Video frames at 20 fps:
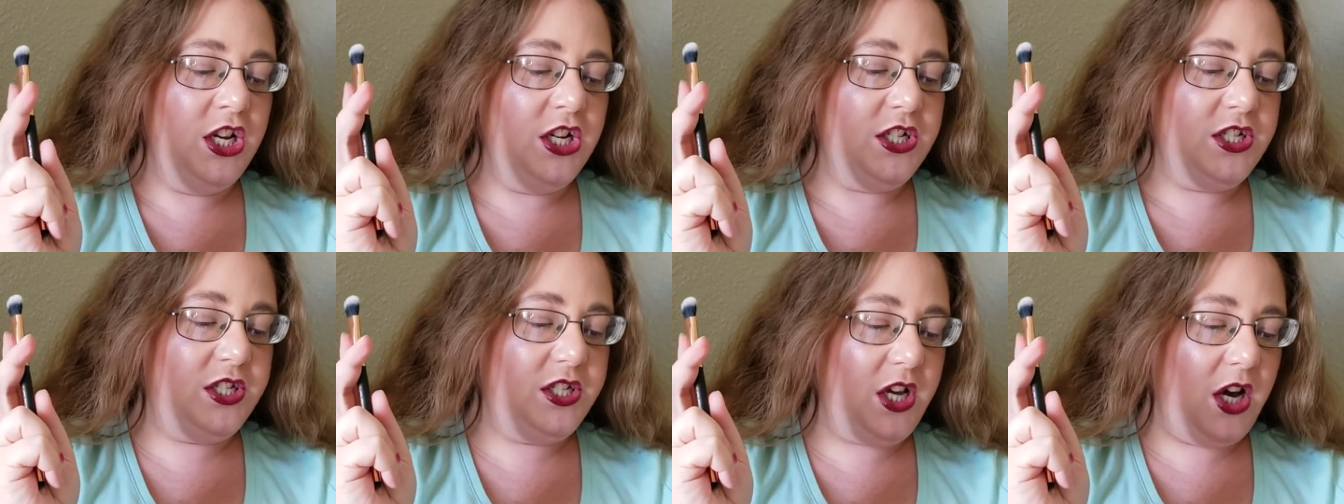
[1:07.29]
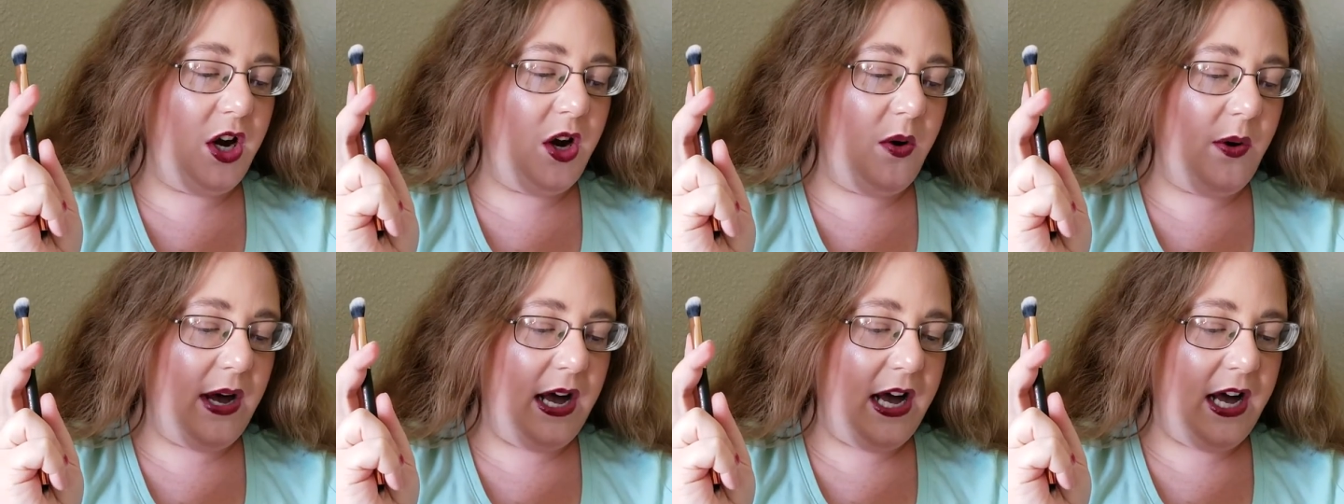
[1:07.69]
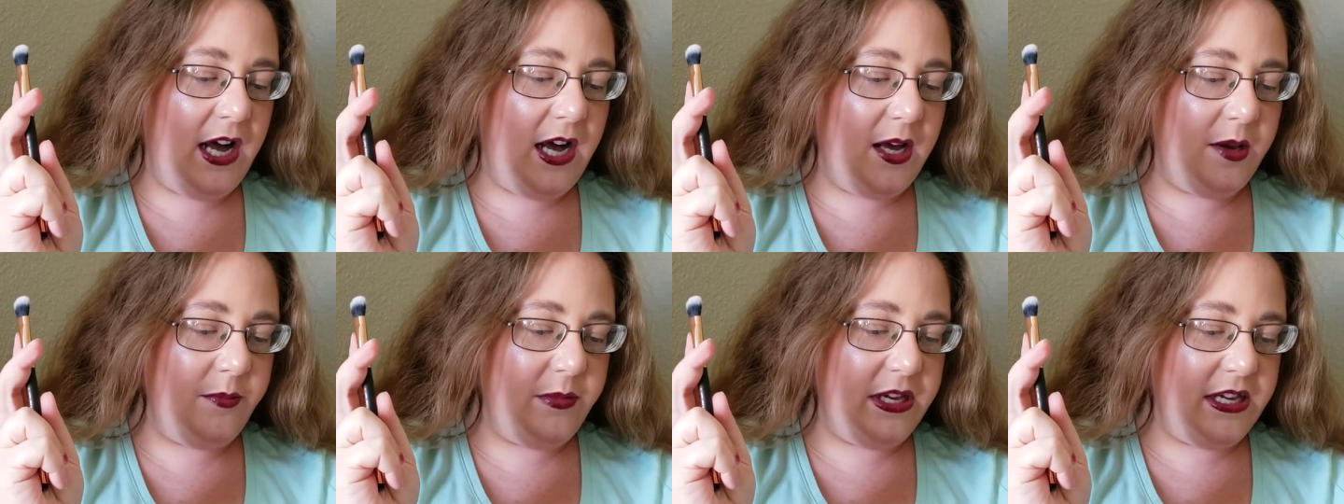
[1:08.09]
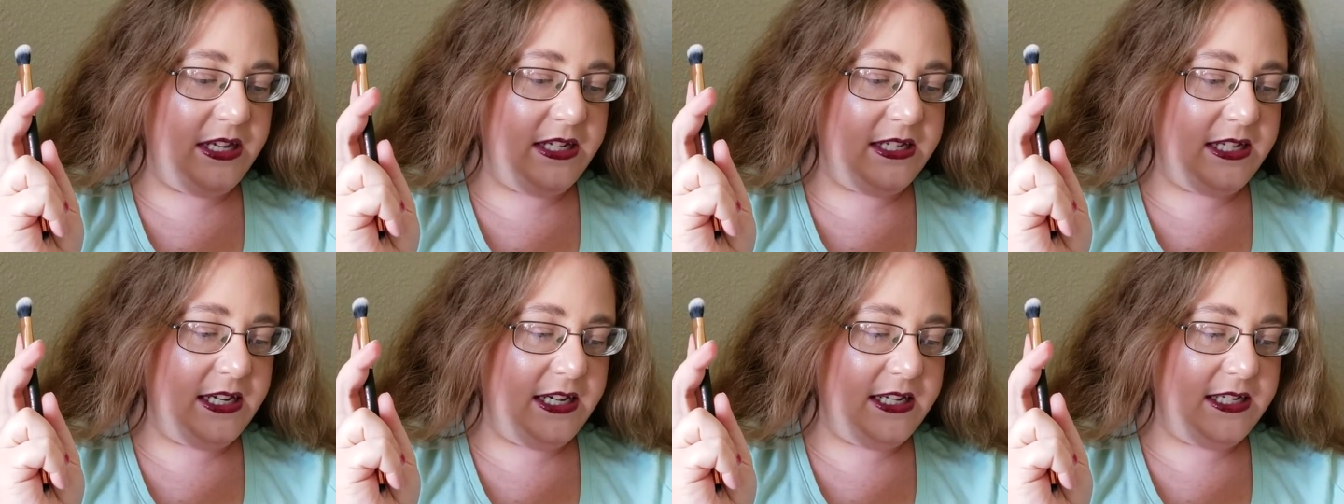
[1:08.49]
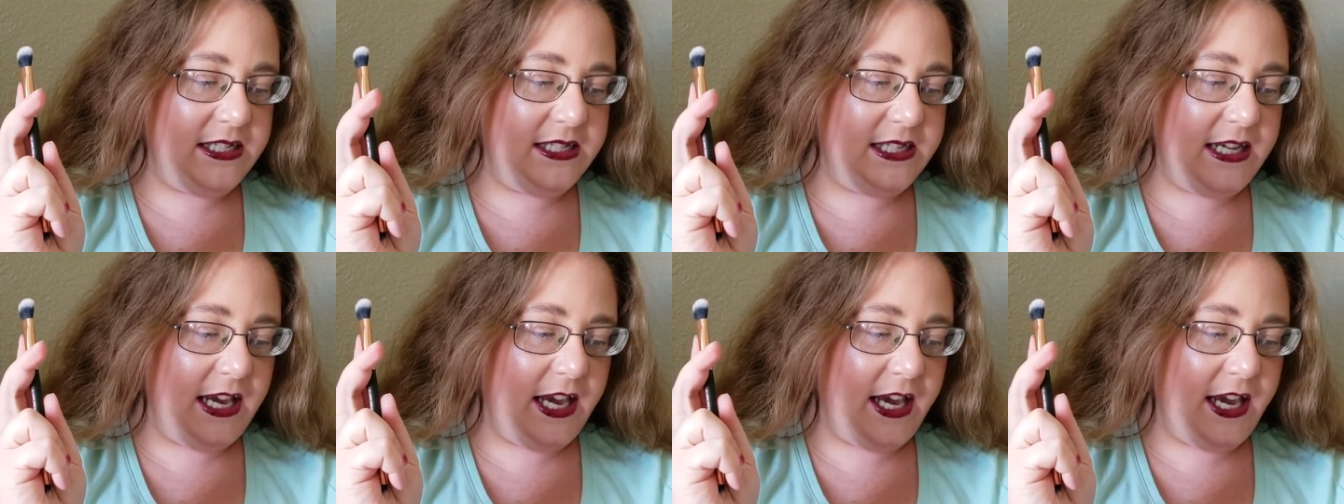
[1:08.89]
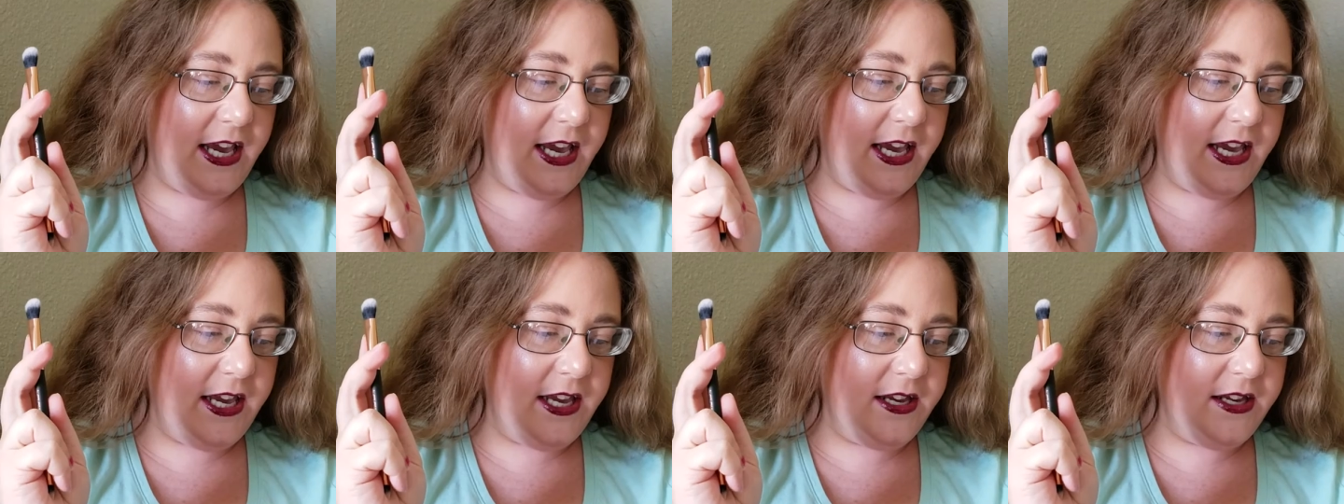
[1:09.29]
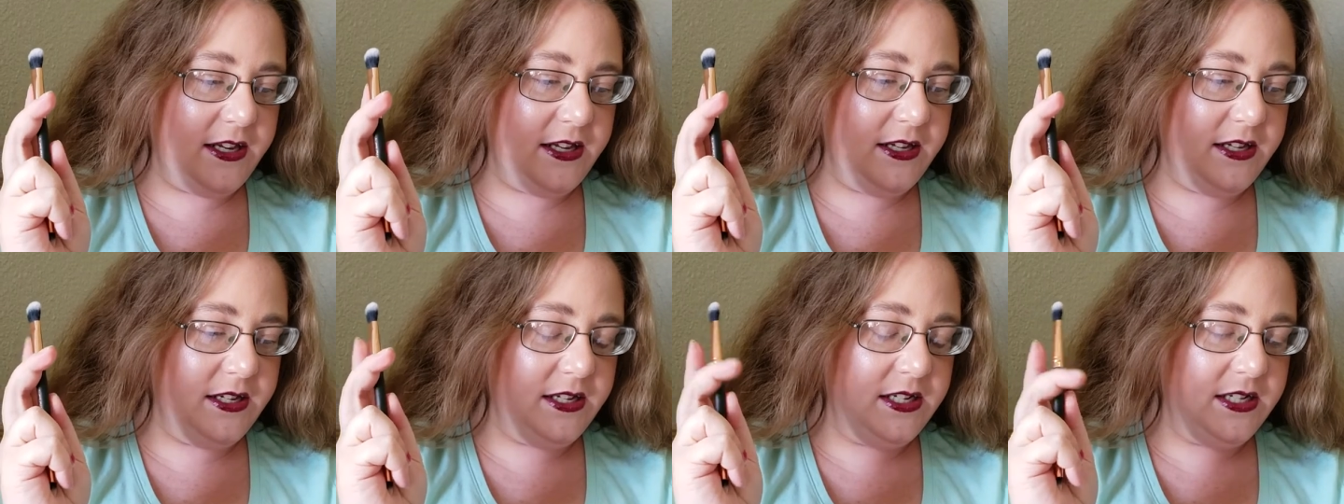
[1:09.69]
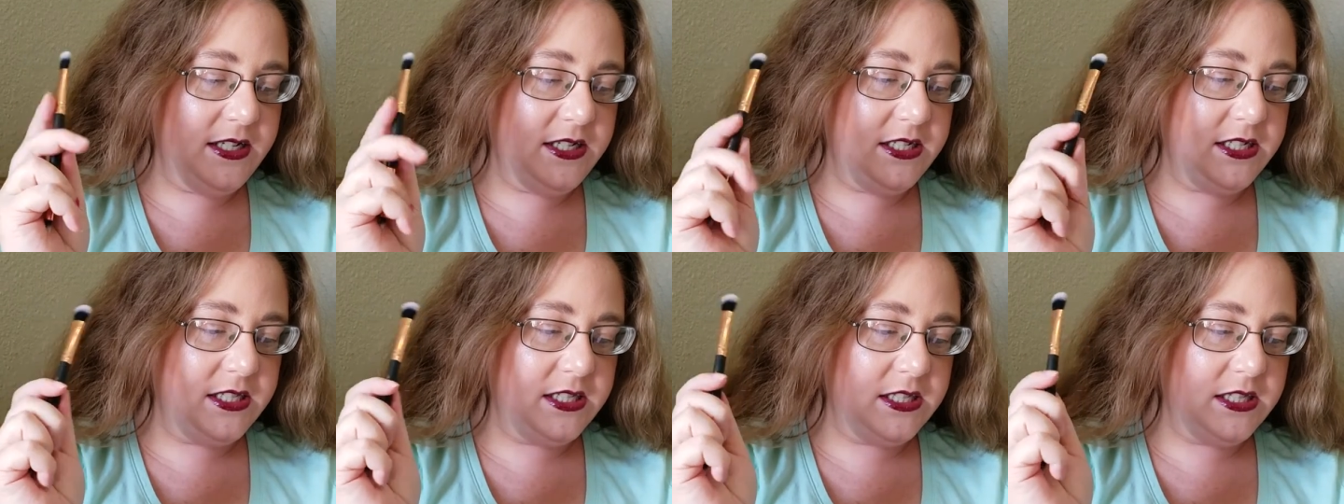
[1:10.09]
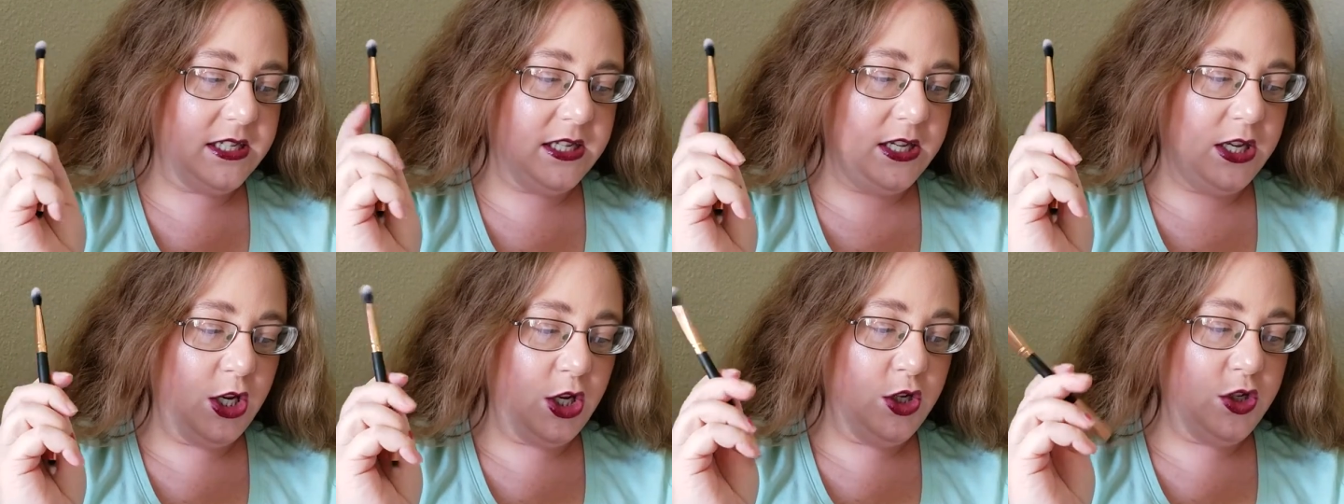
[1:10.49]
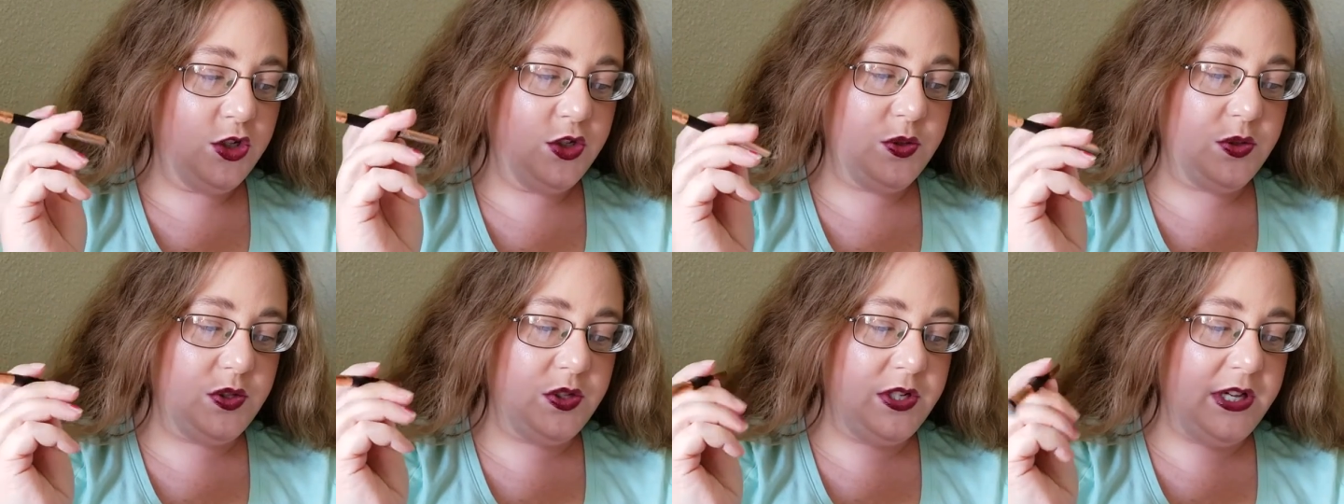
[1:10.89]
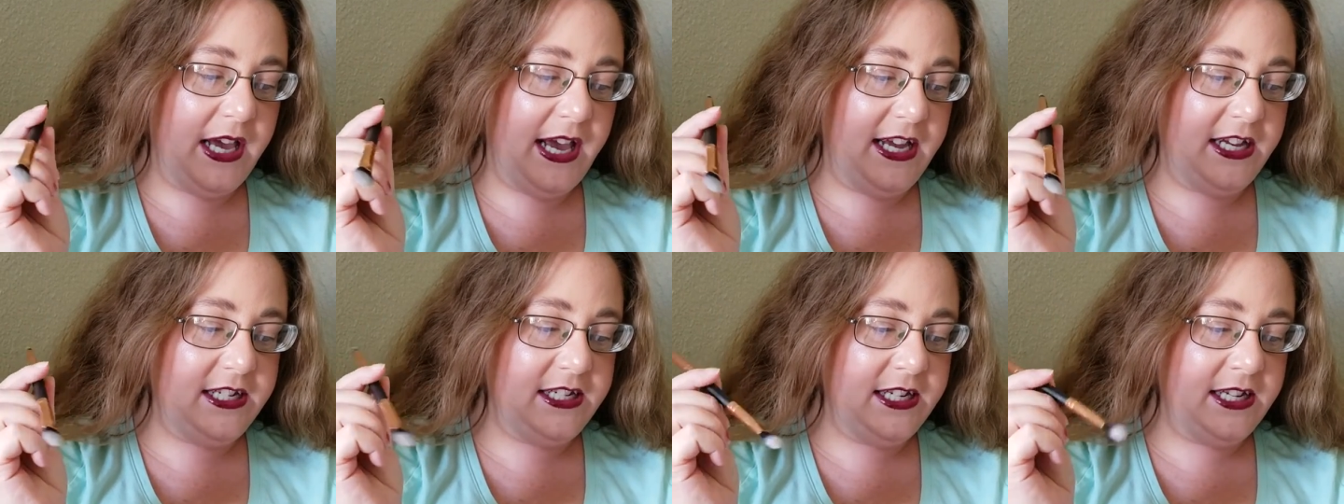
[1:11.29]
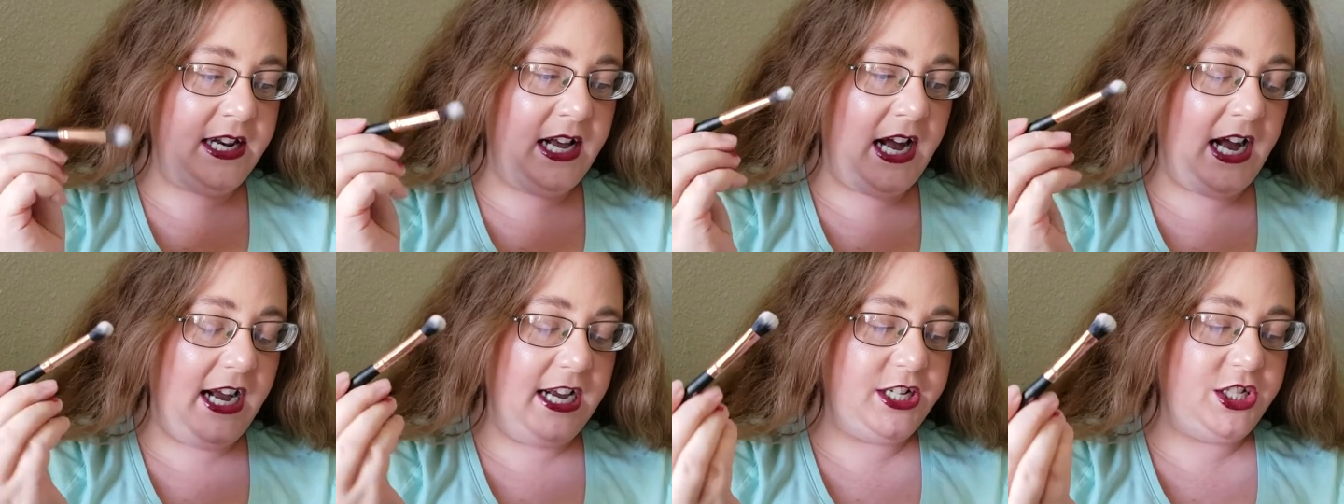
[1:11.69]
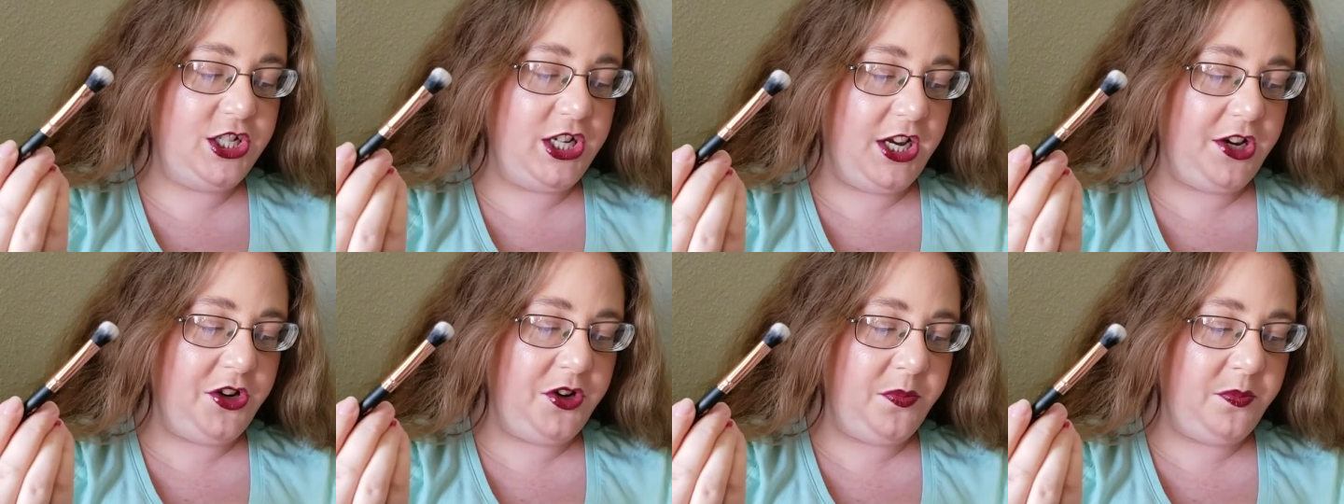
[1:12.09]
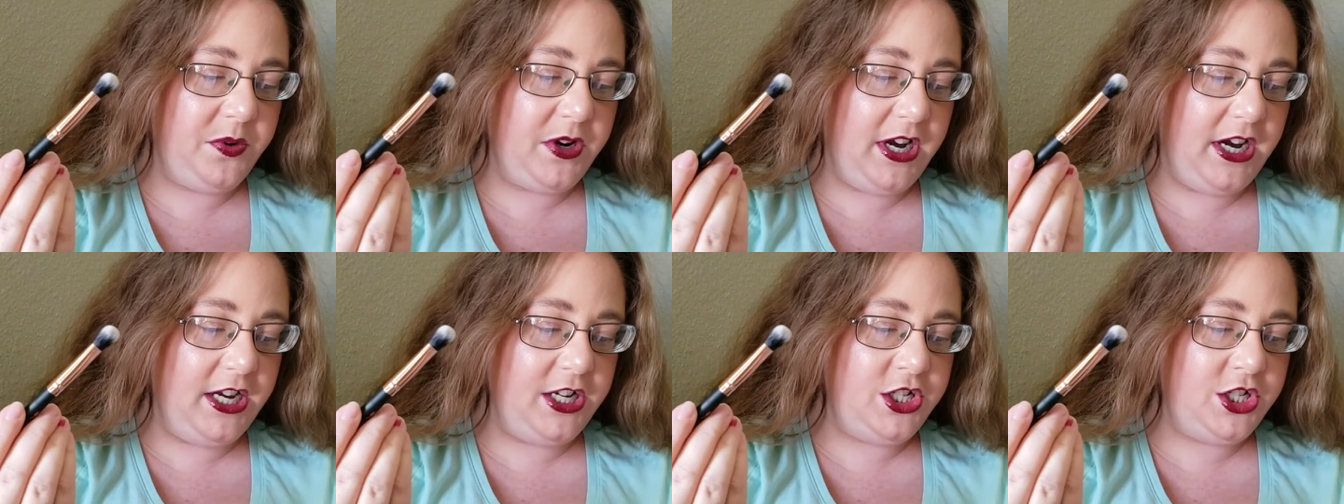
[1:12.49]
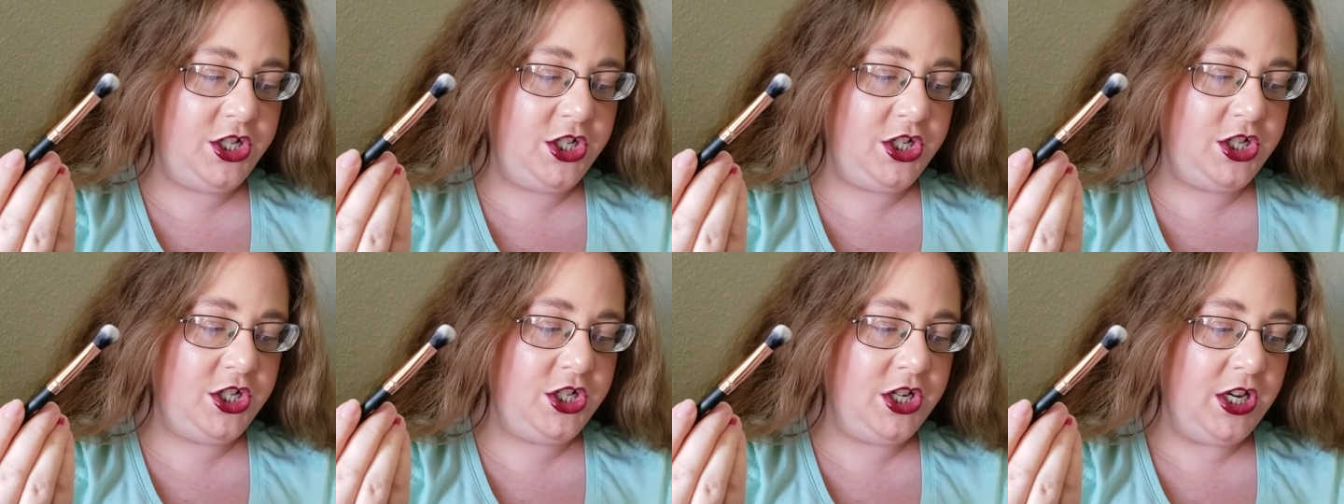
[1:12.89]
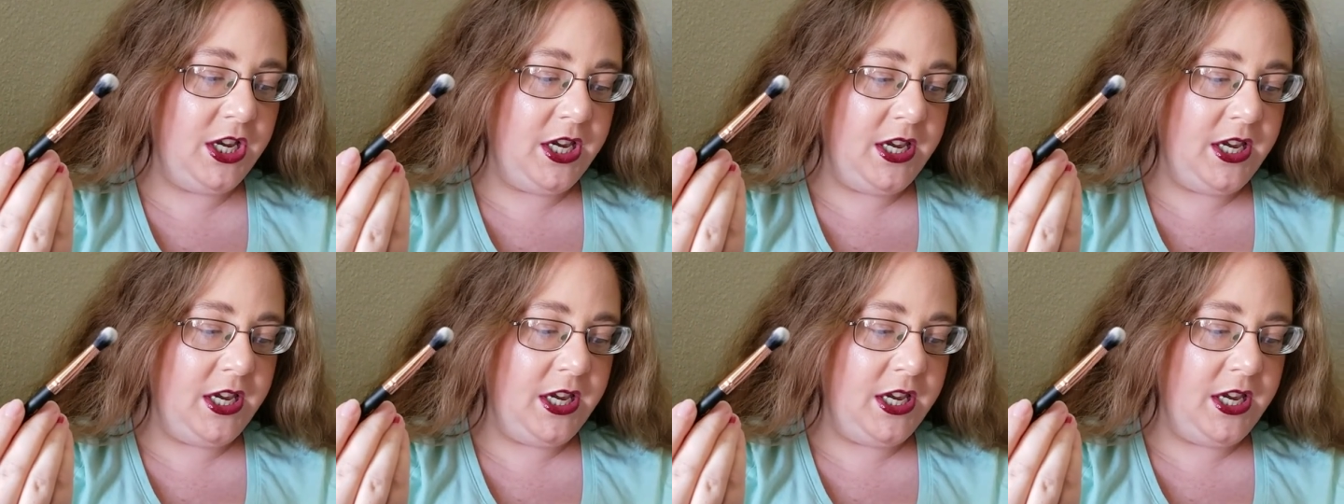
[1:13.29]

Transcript: So it is a dual-ended eyeshadow brush.